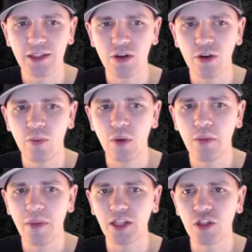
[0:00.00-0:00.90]
You don't want
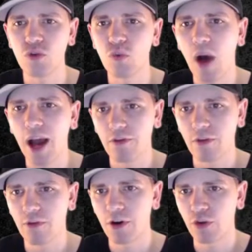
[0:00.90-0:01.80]
to make too wide of
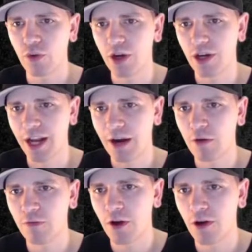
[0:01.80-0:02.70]
a funnel. You want a
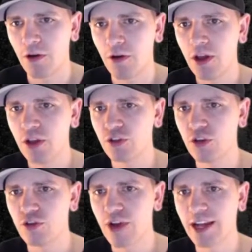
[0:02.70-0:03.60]
narrow funnel so
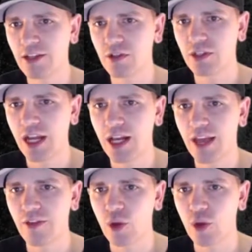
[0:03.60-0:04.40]
your dragons will stay together.